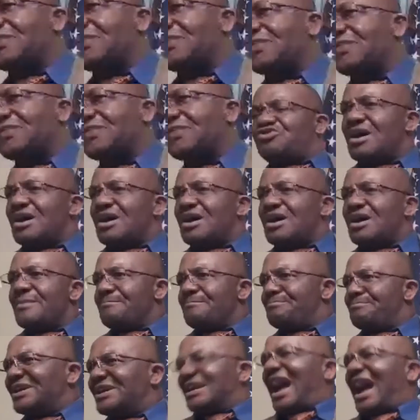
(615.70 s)
his father
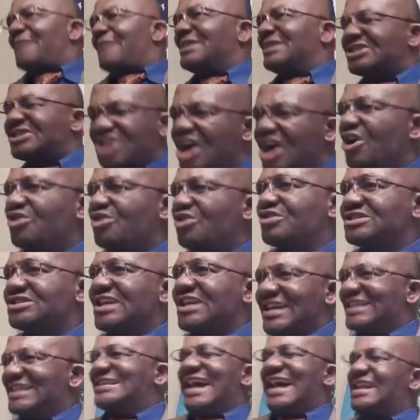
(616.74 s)
become a
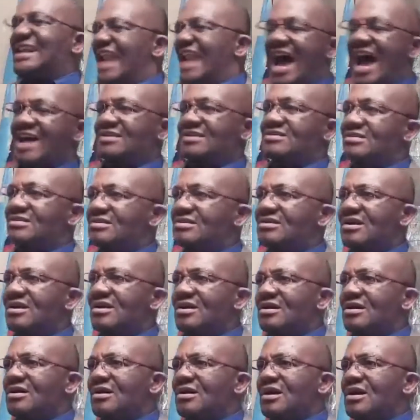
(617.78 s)
terrorist in their land.
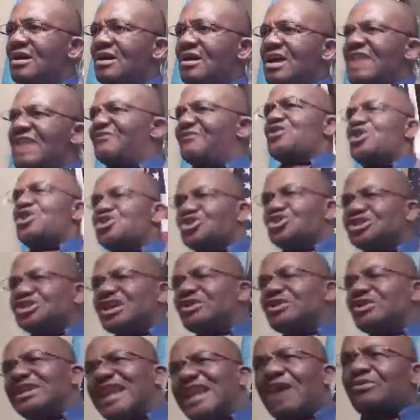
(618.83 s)
If you're
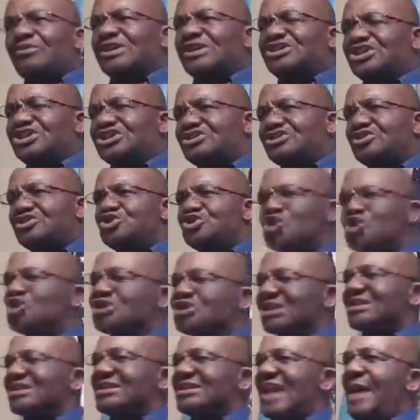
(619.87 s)
using languages,
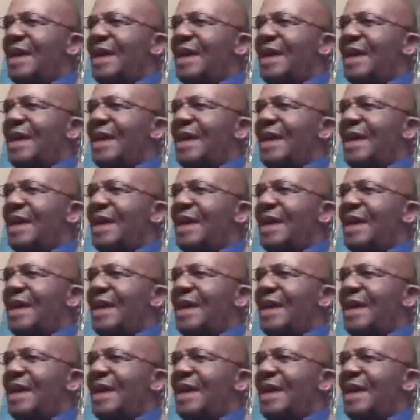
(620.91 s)
use it